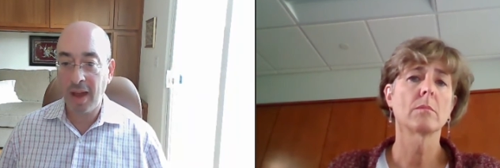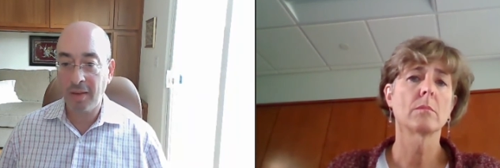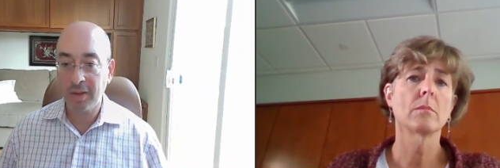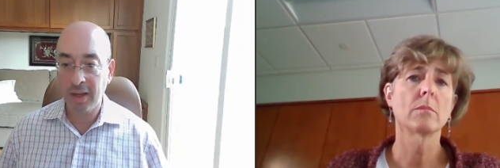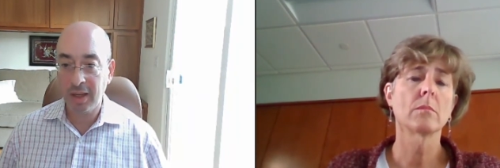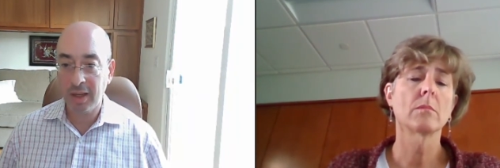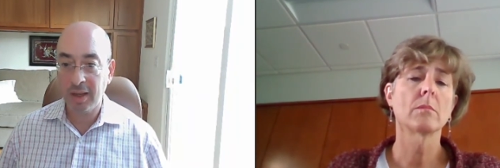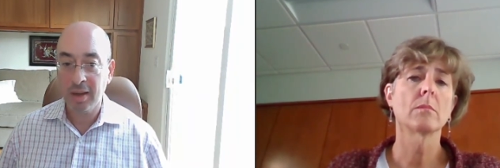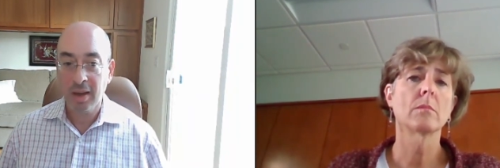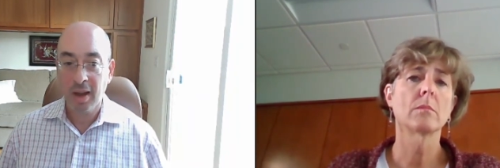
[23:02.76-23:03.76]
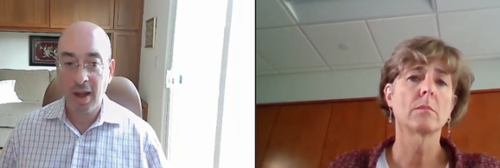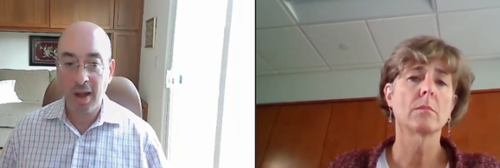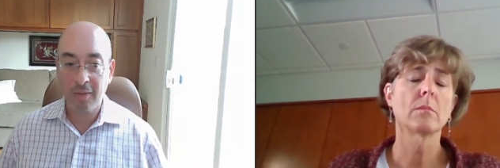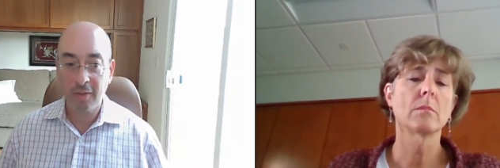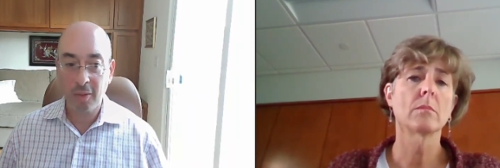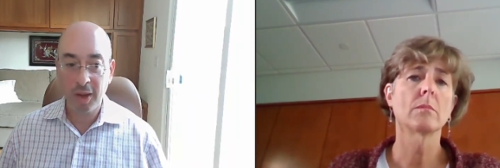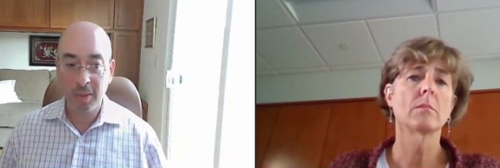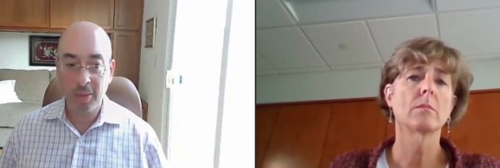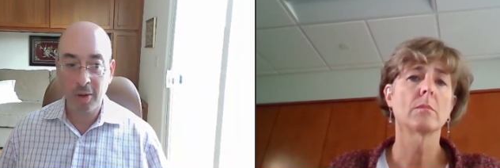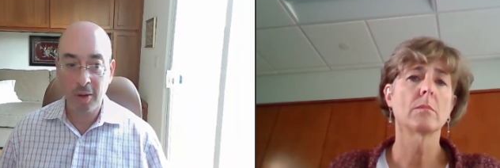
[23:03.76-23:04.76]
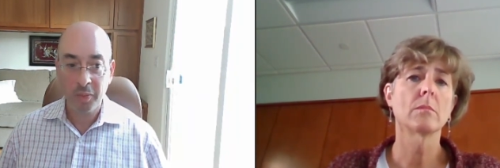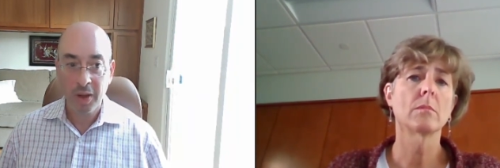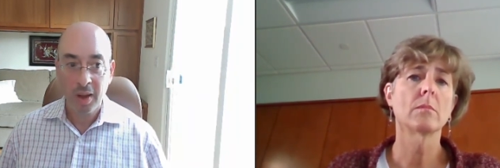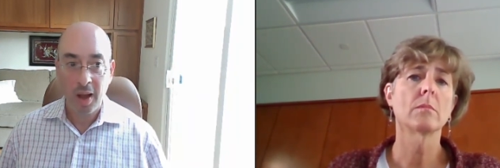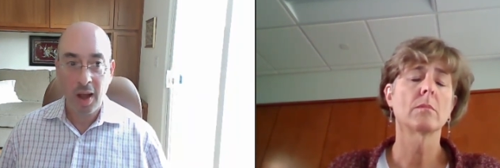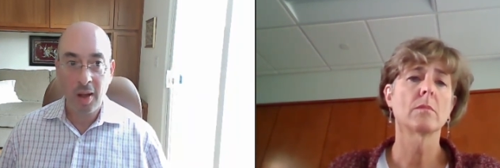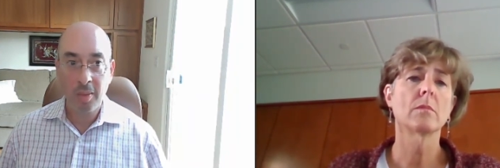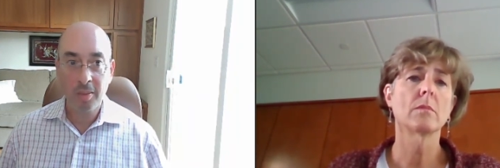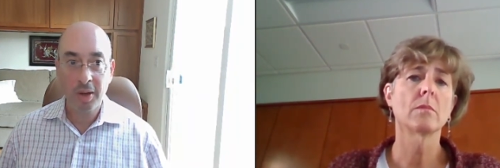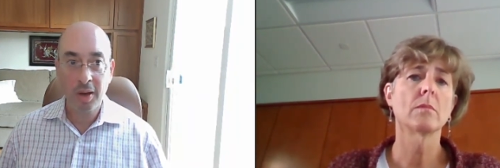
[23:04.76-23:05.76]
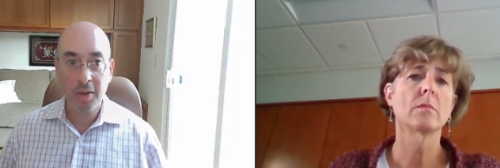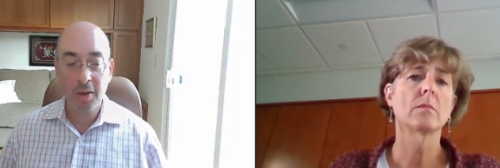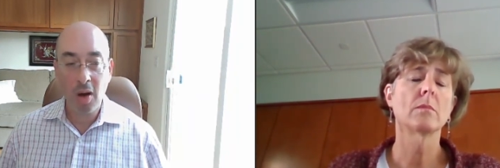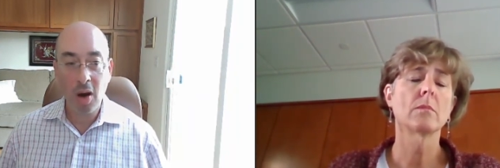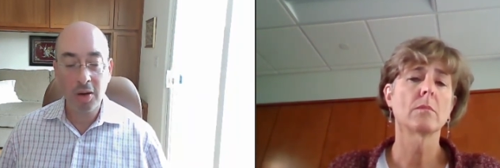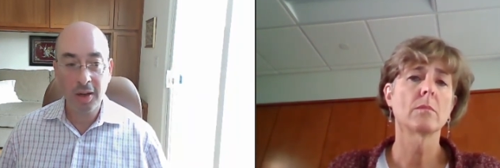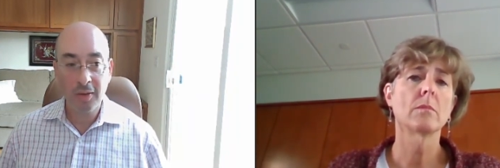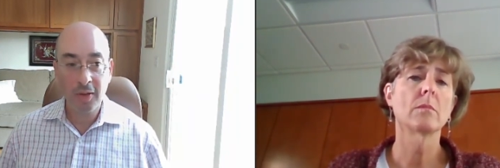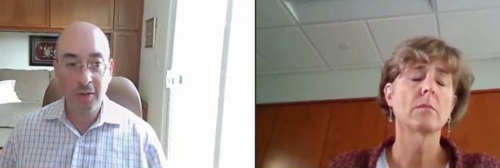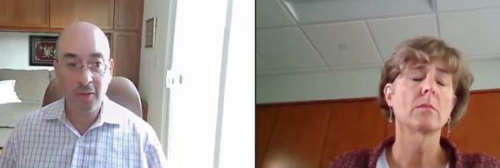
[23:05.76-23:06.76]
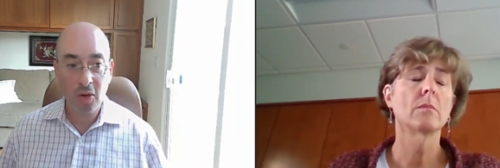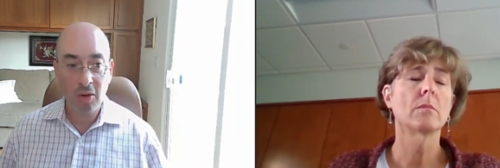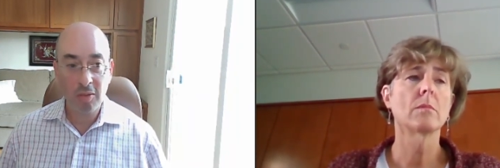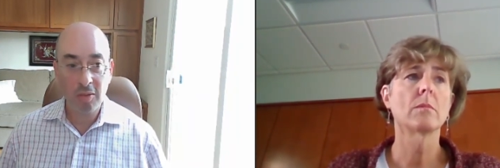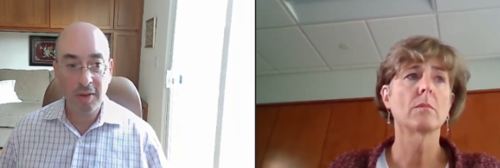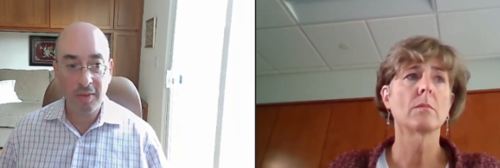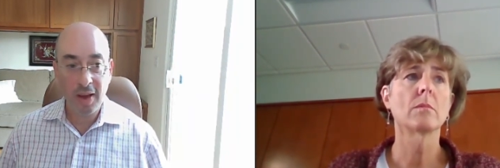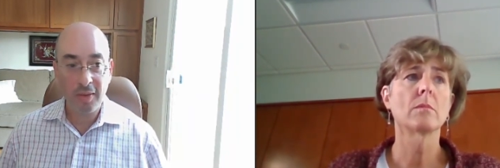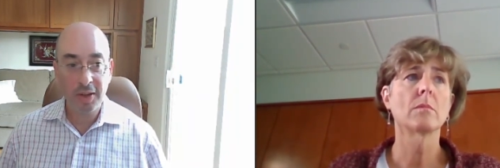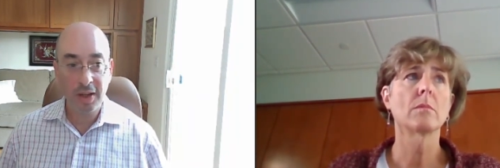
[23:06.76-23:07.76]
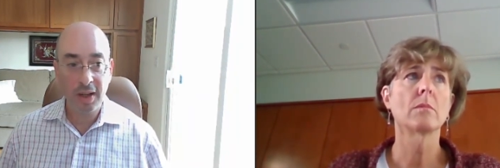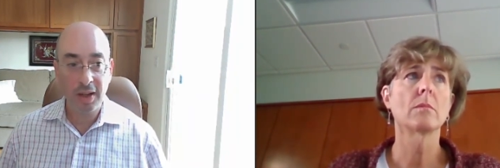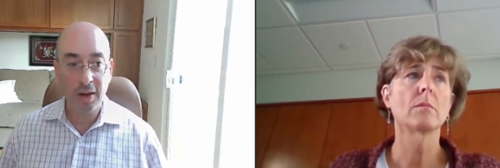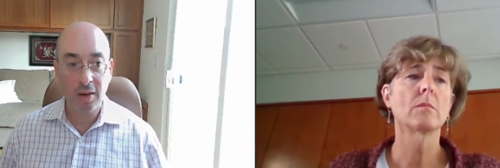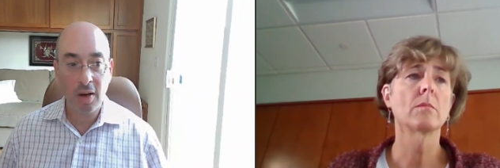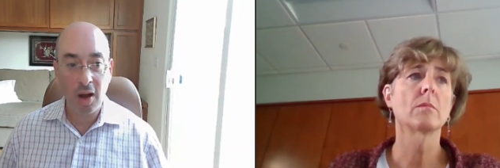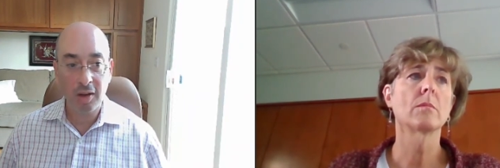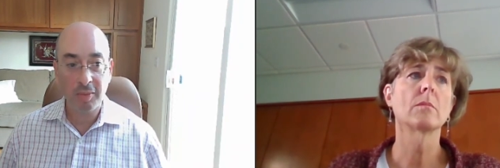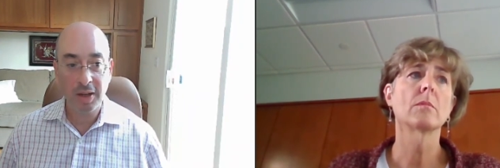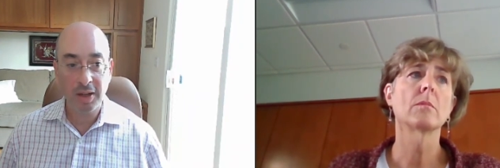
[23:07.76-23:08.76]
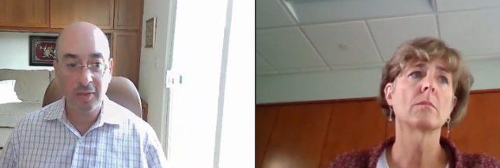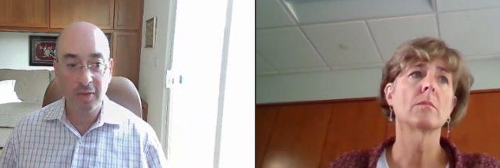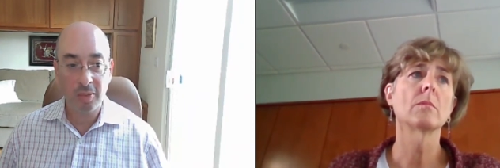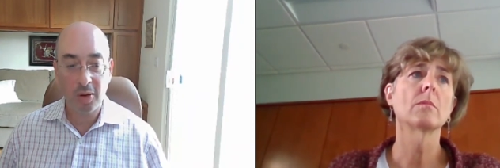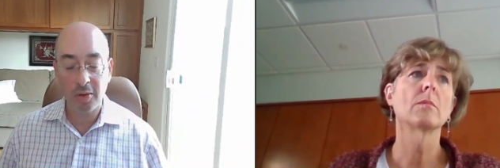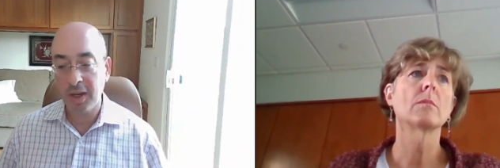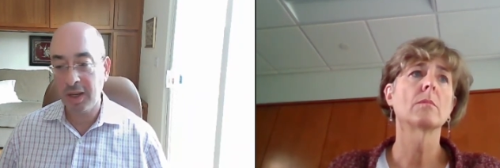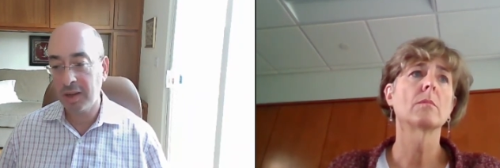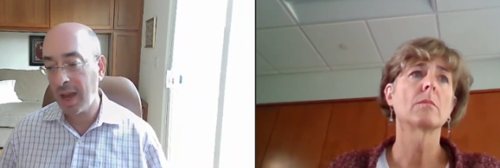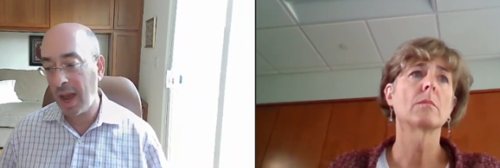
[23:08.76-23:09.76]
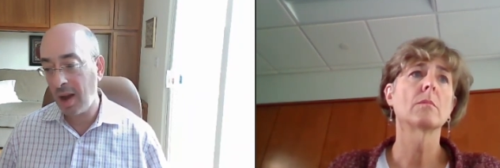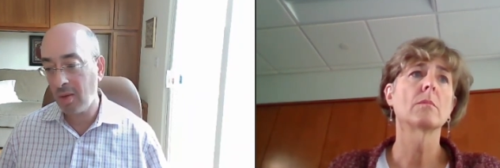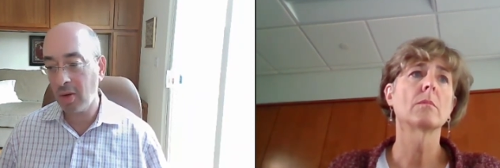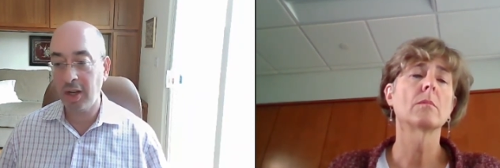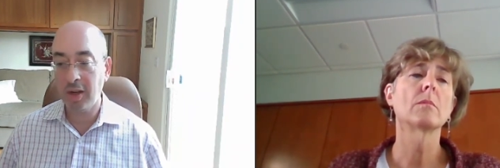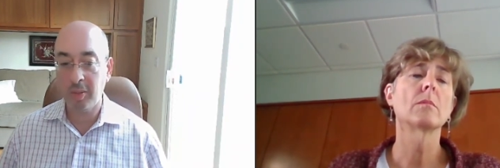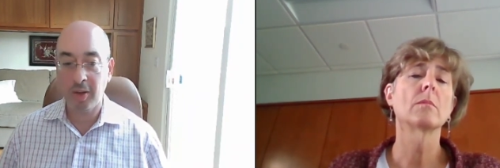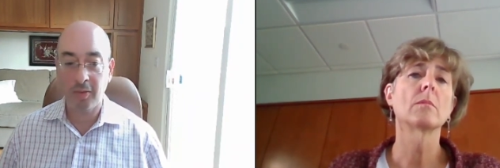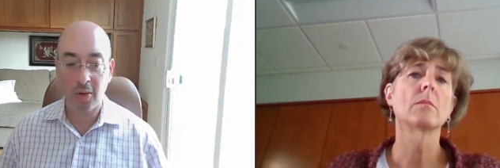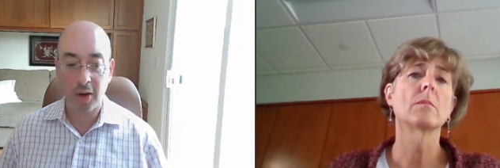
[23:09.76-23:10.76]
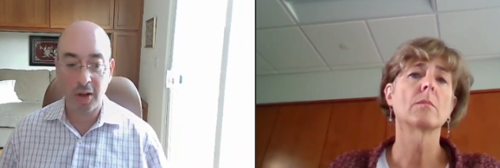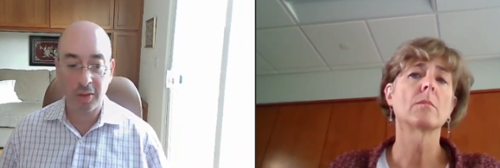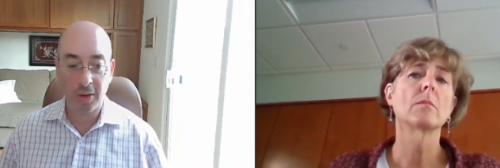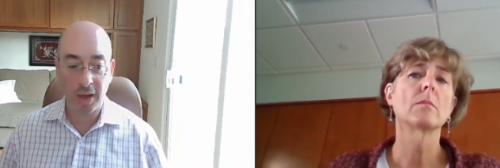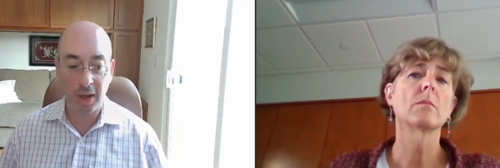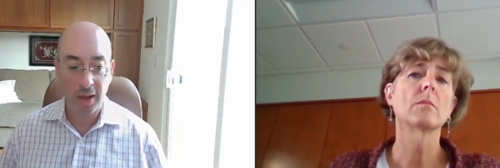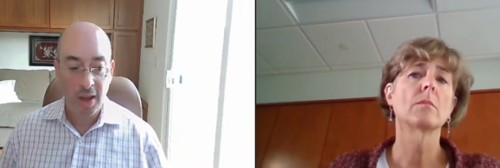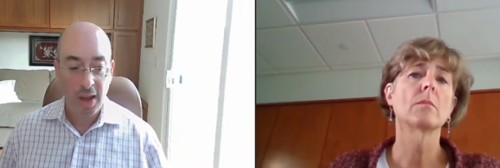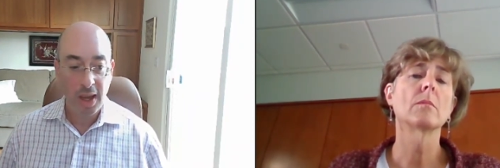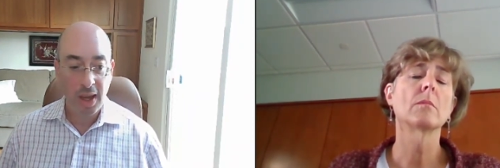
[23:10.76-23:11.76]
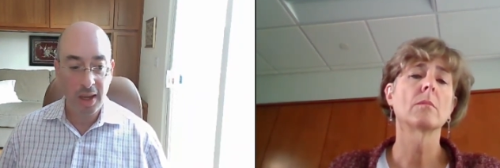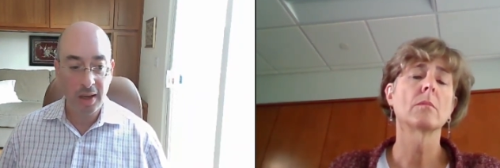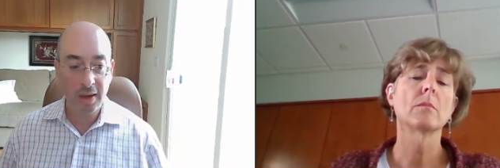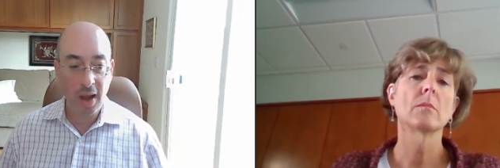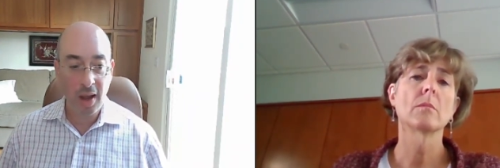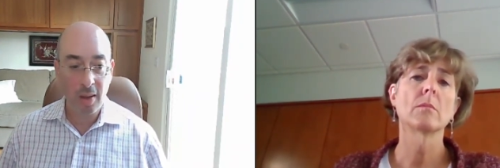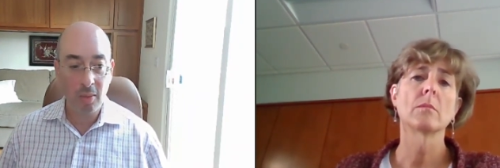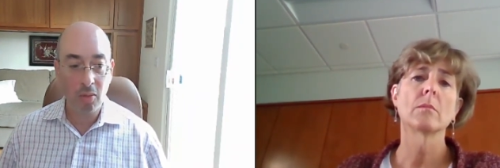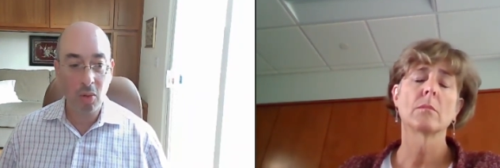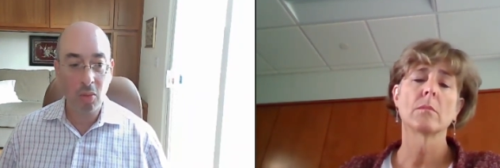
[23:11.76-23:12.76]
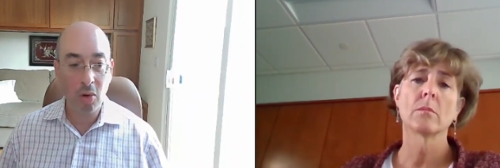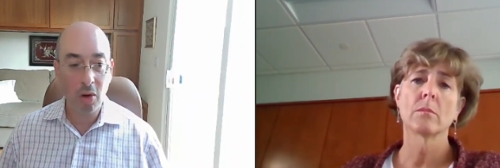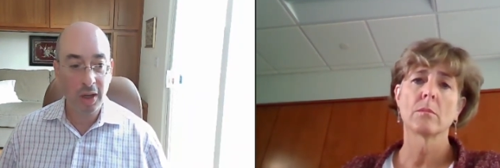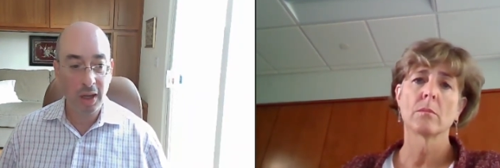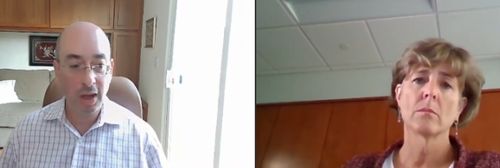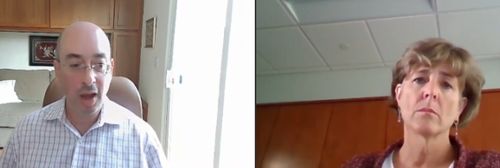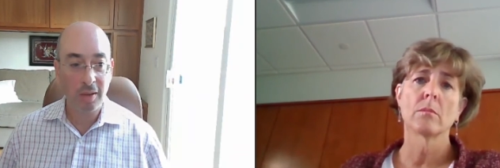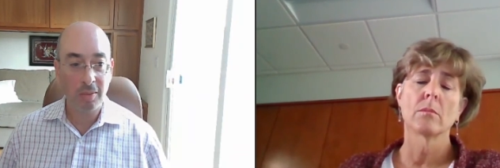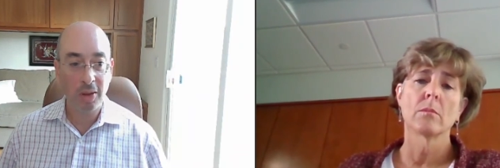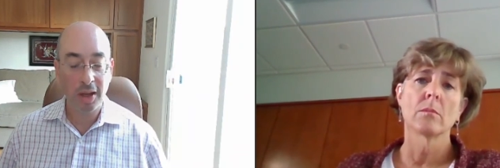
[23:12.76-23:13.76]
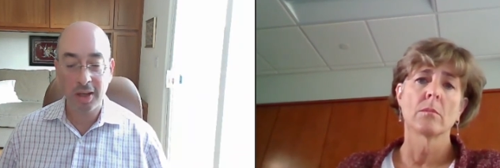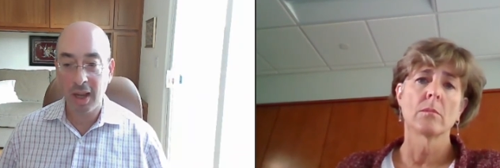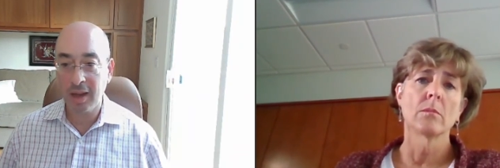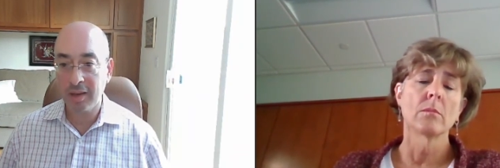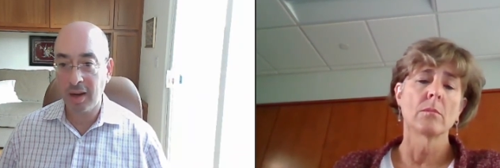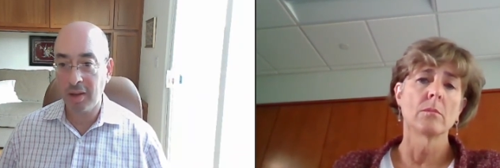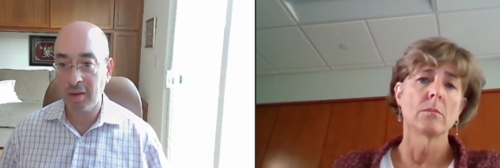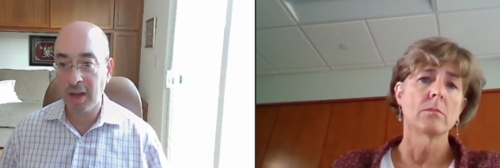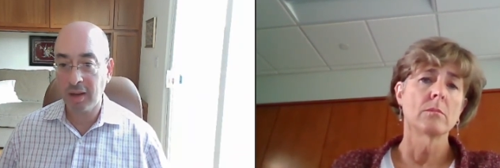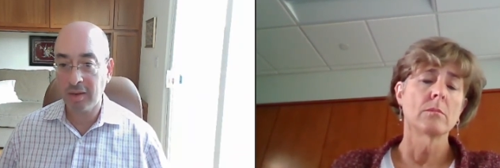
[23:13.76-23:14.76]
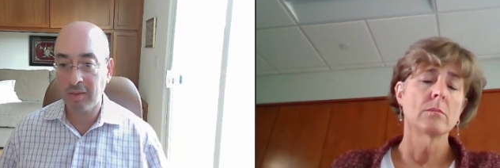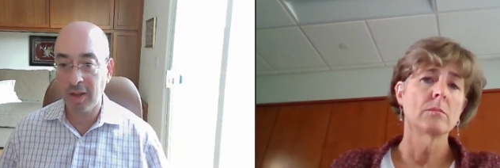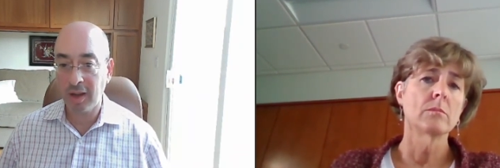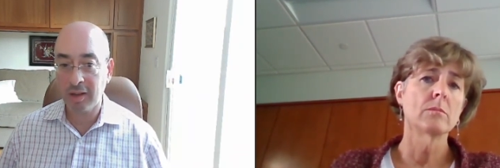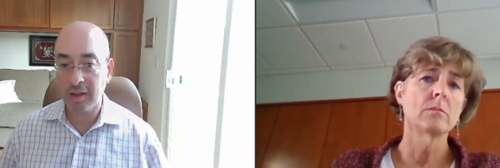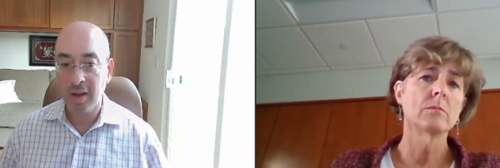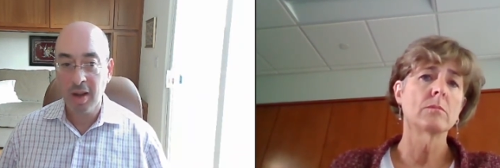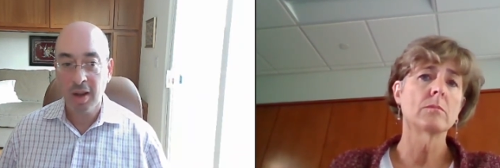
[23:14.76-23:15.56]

Speaker 1: FTD uh, for people. Um, you know, there are different forms of FTD that are caused by different proteins, tau or TDP43. And um, we're working on blood tests and other tests for this.